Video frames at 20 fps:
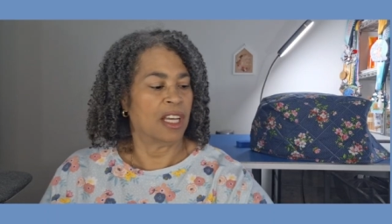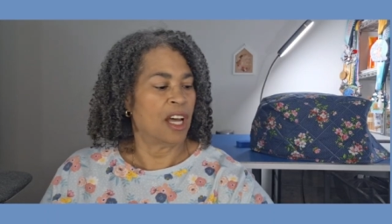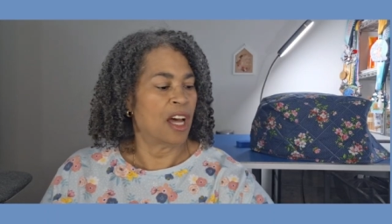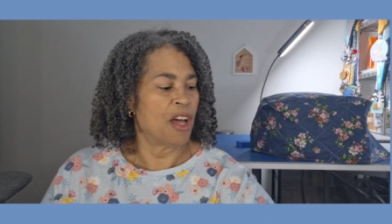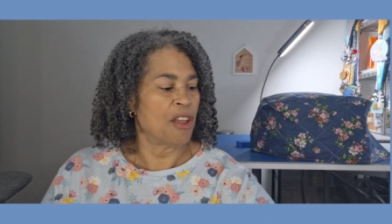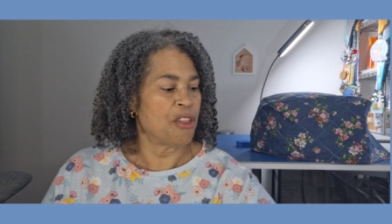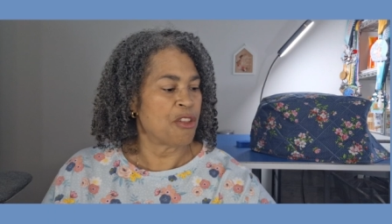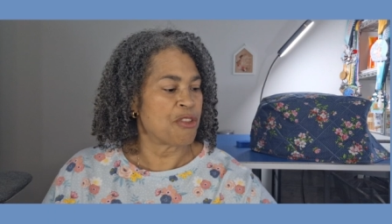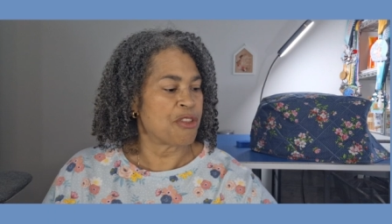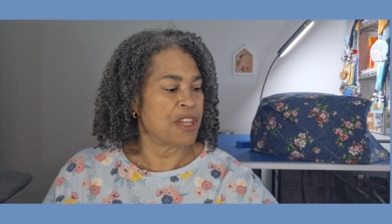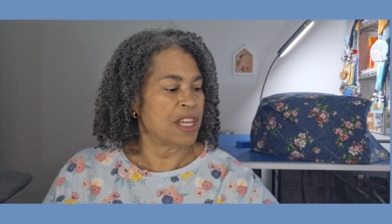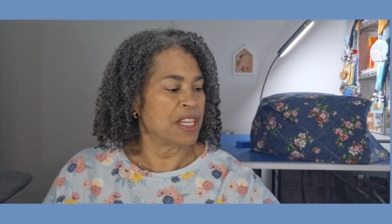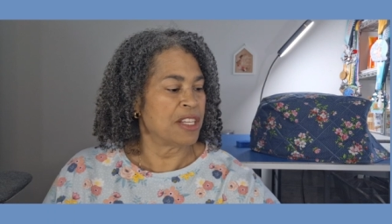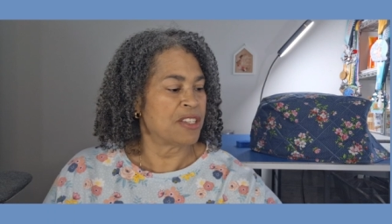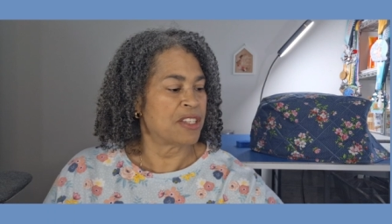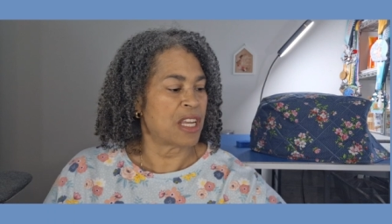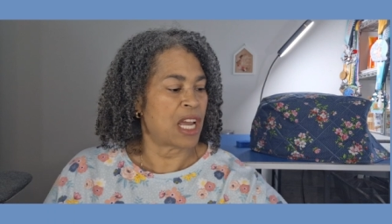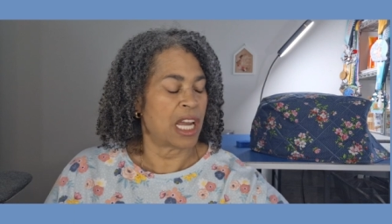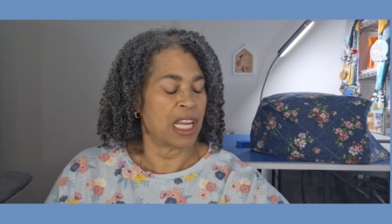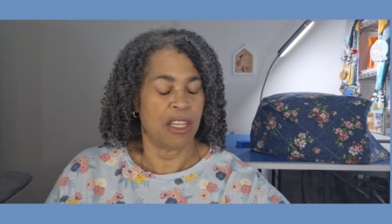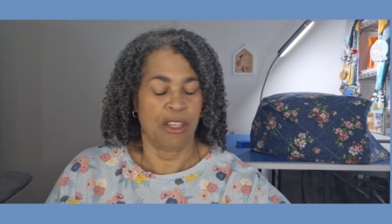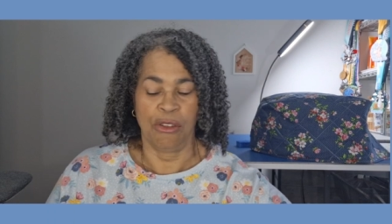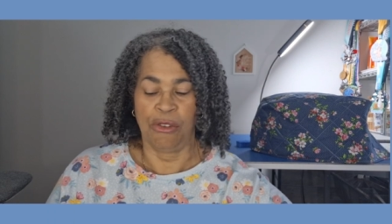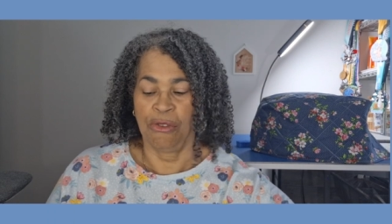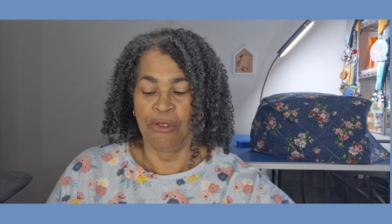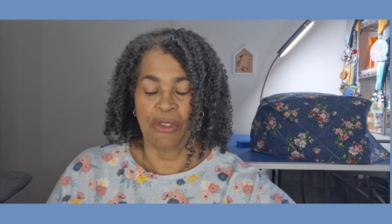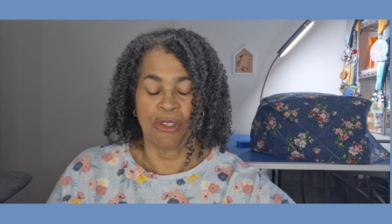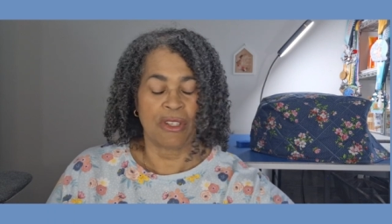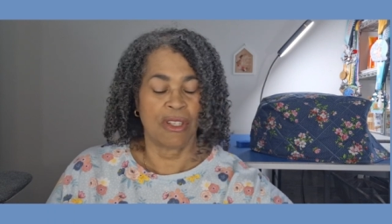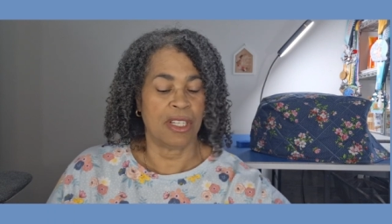Other things I
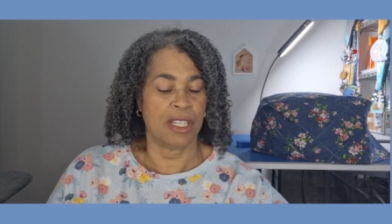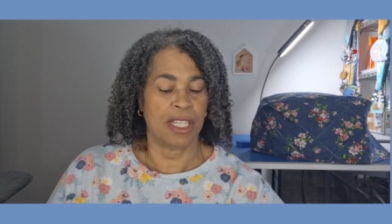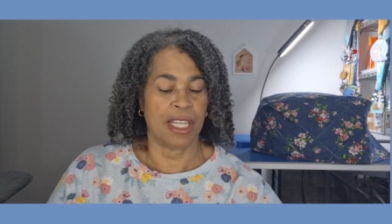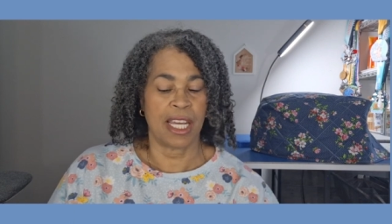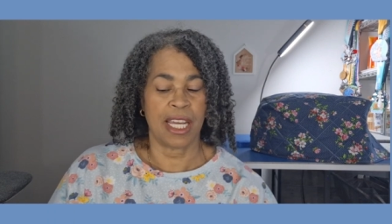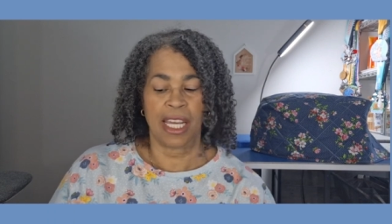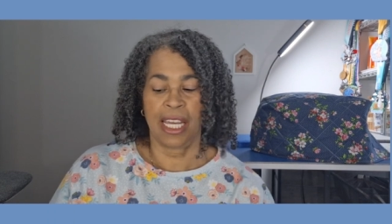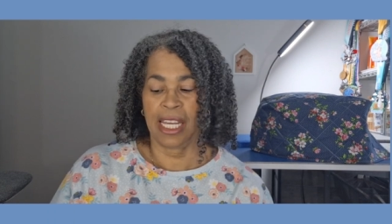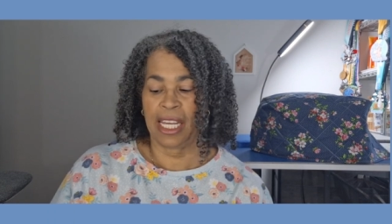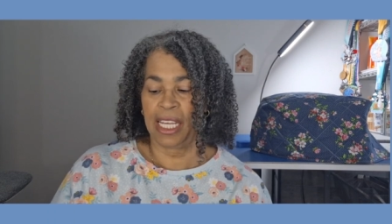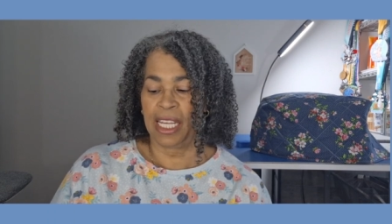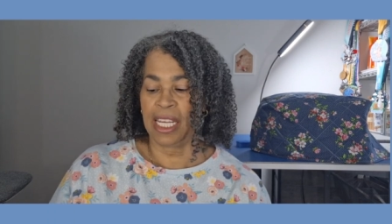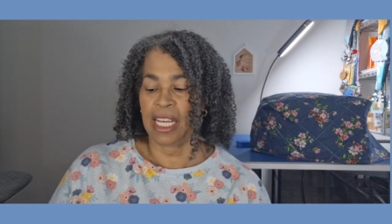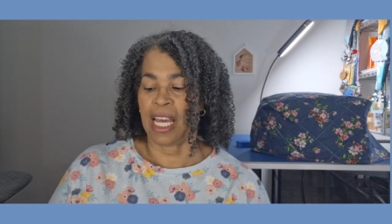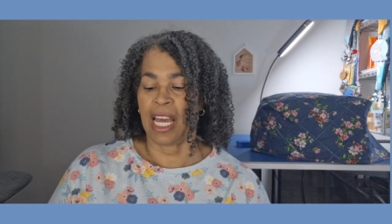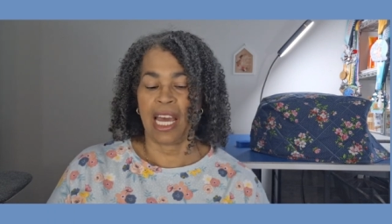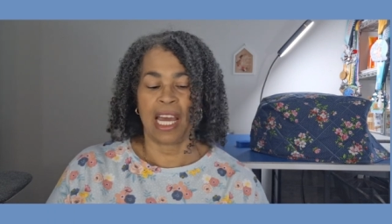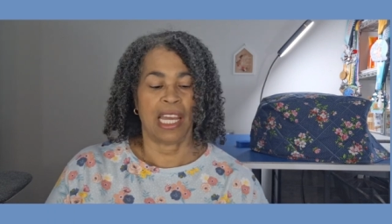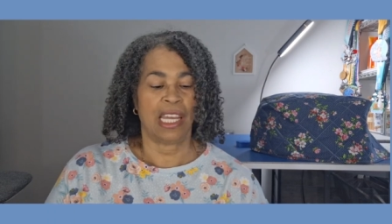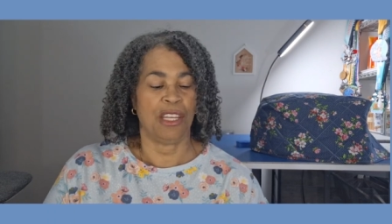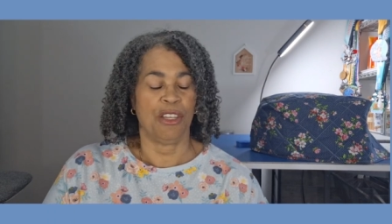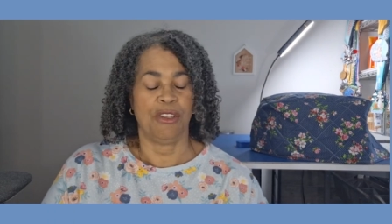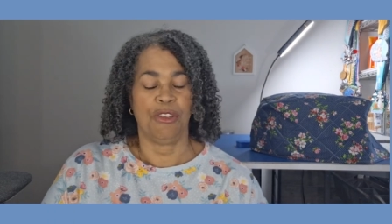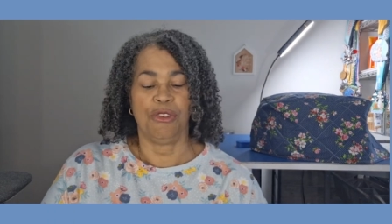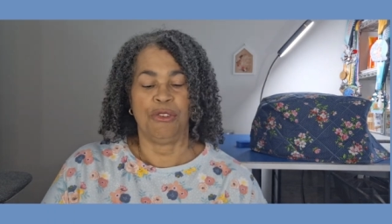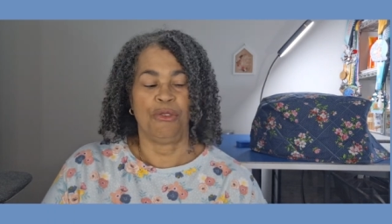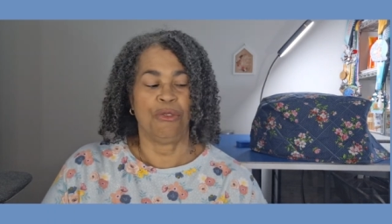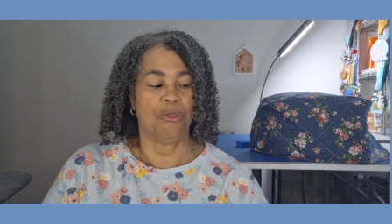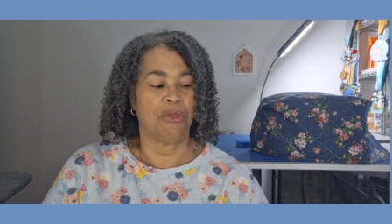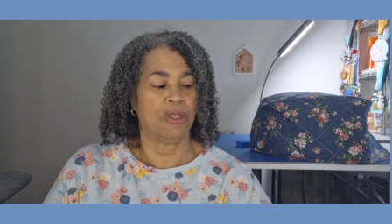used today, I
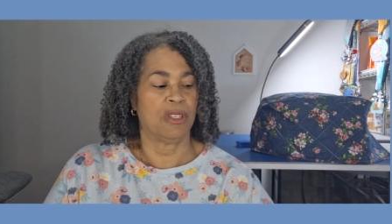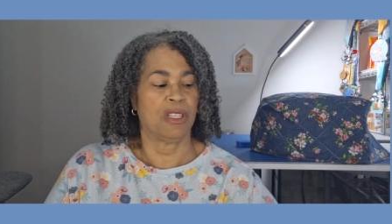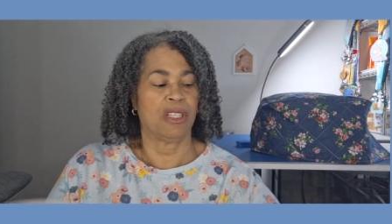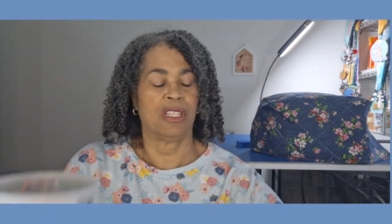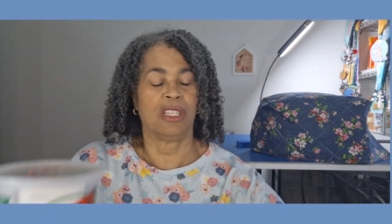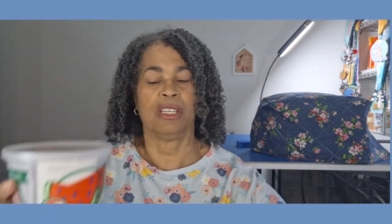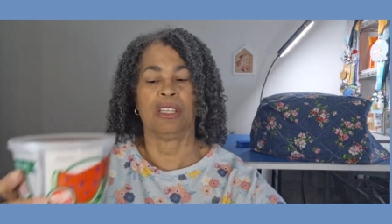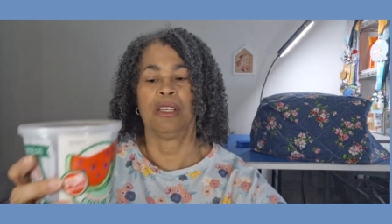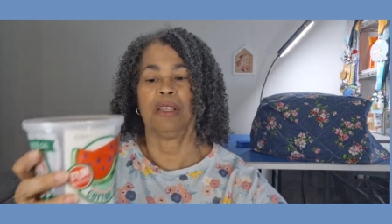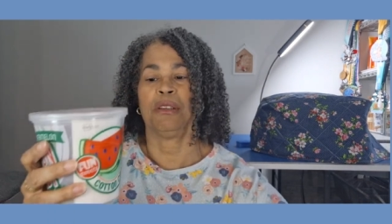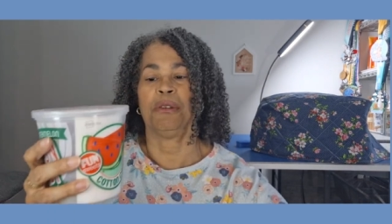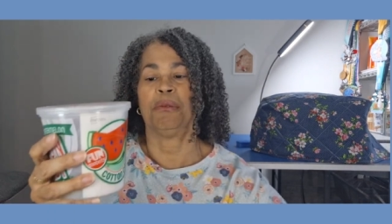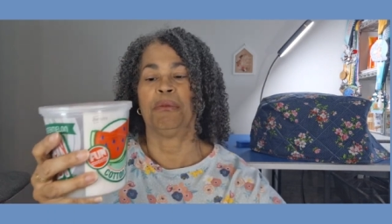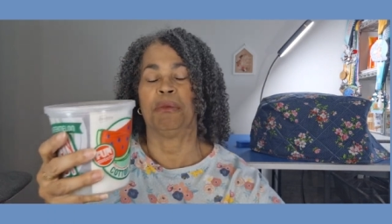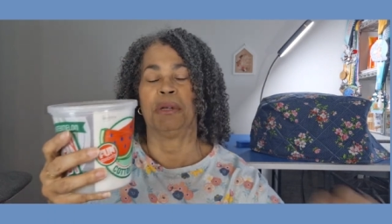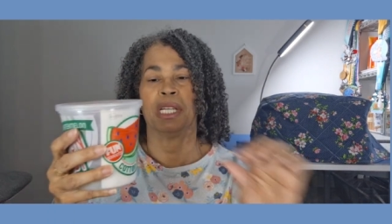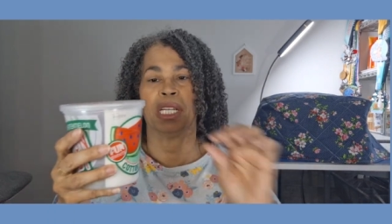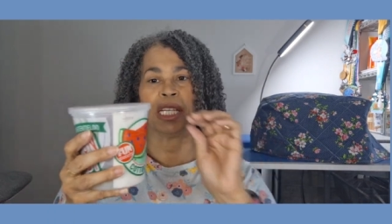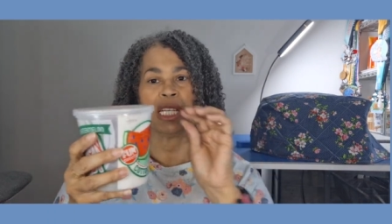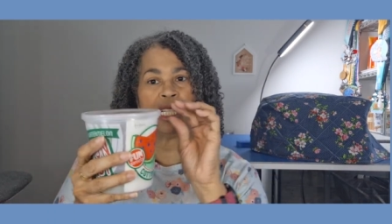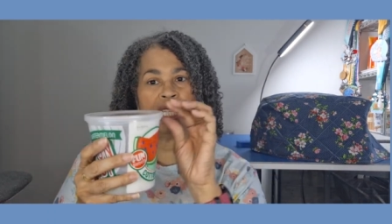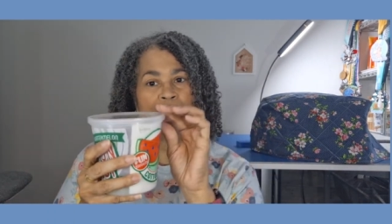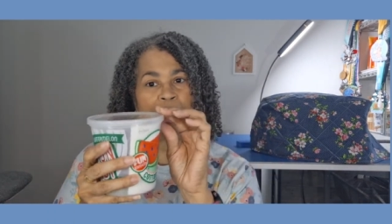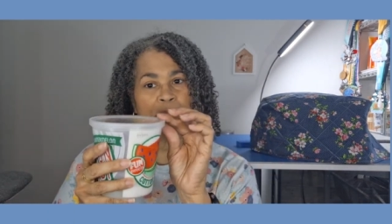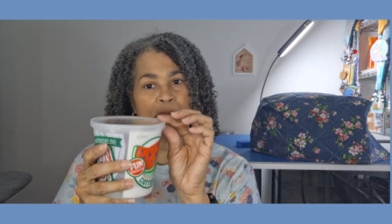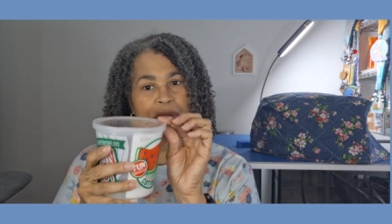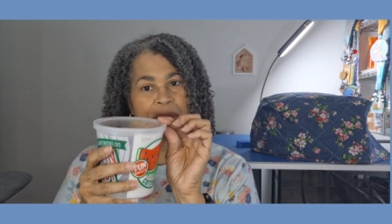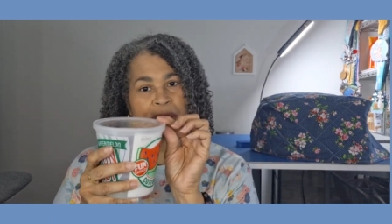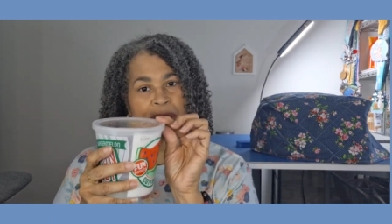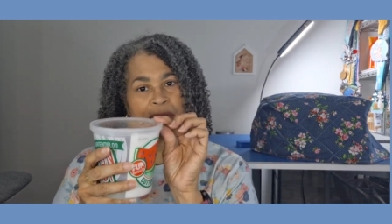used my
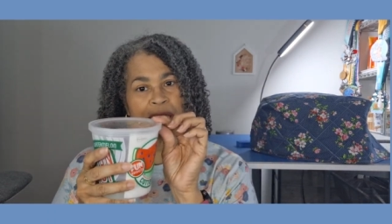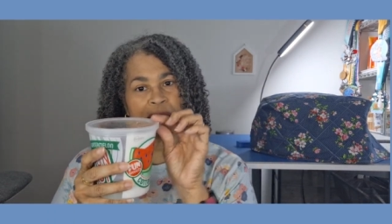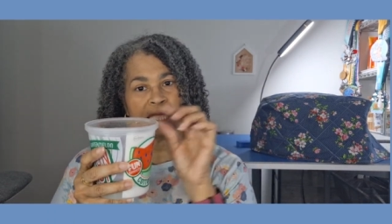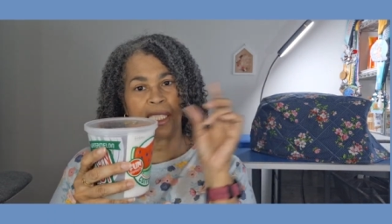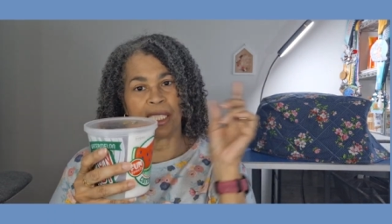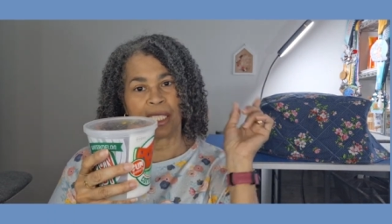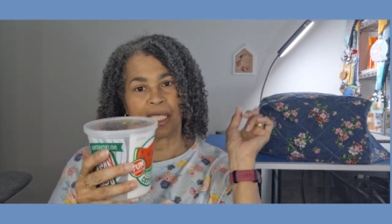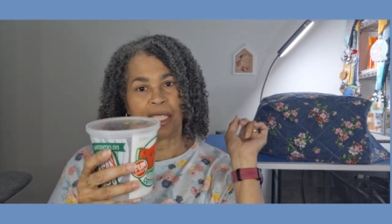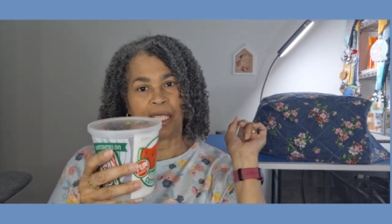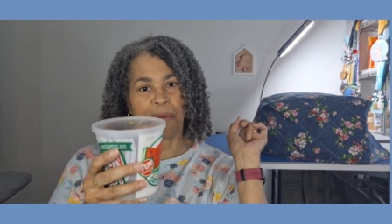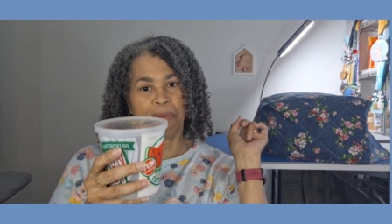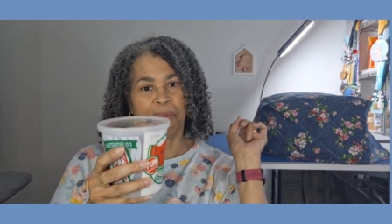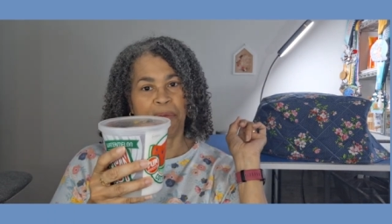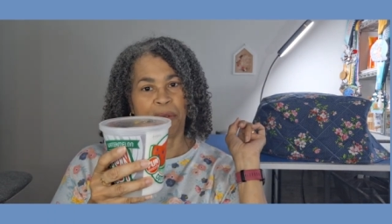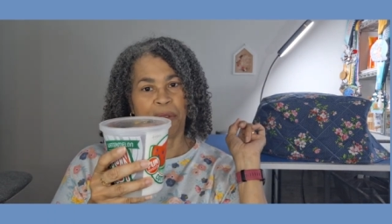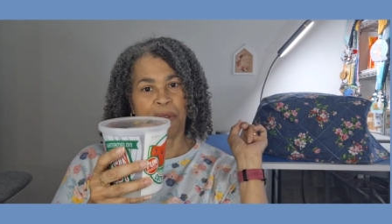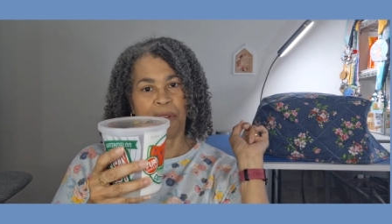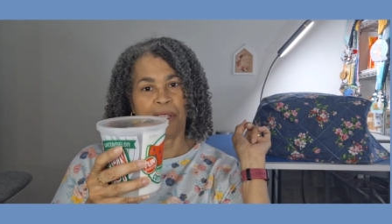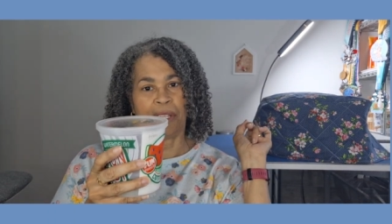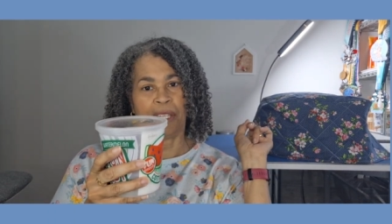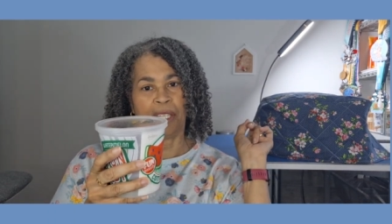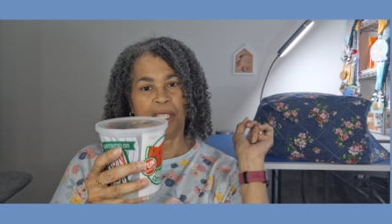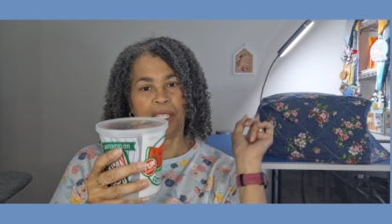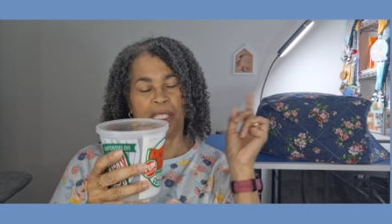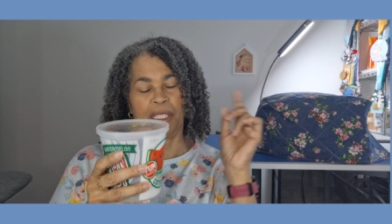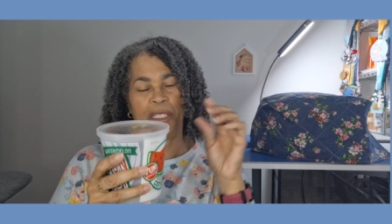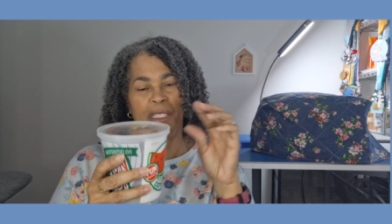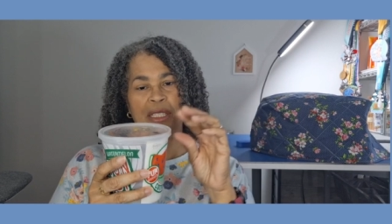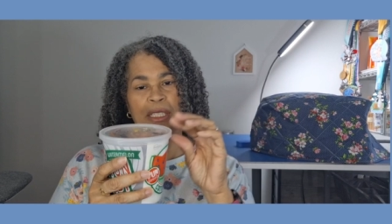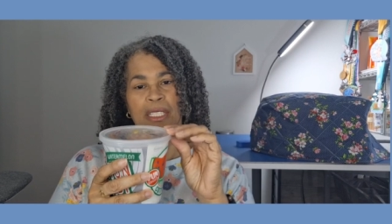clips to clip
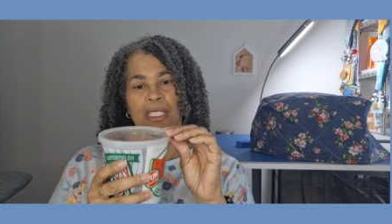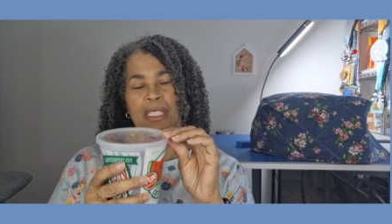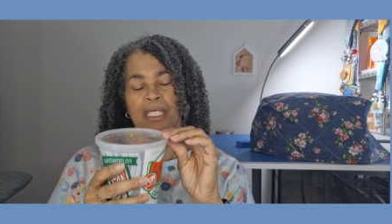the